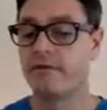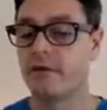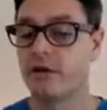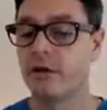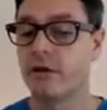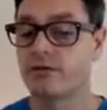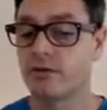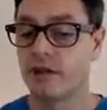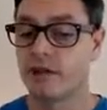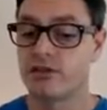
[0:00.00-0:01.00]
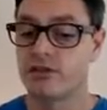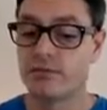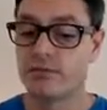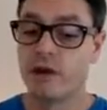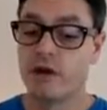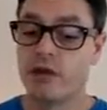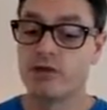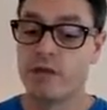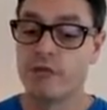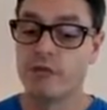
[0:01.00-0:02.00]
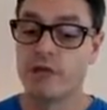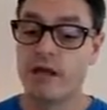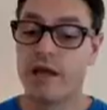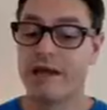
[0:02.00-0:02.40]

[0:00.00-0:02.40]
very close relationship to Amun,